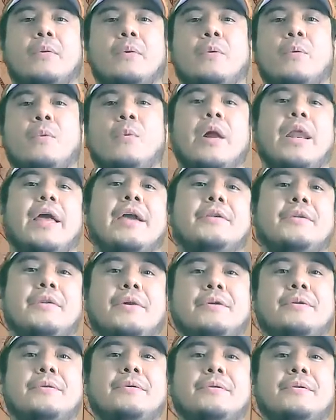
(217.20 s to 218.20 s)
what I
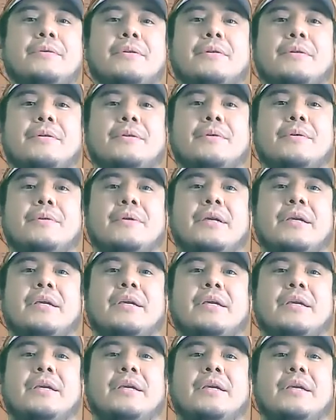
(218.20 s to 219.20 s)
know
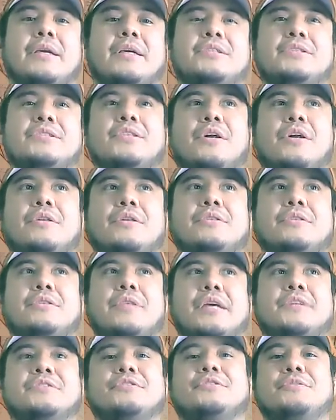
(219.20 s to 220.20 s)
is not
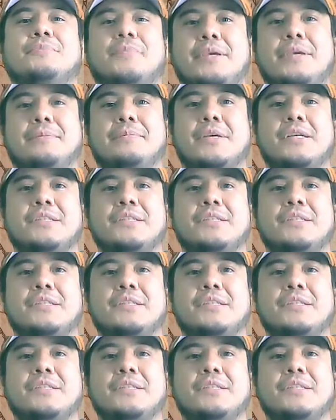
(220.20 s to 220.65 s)
thanks to me.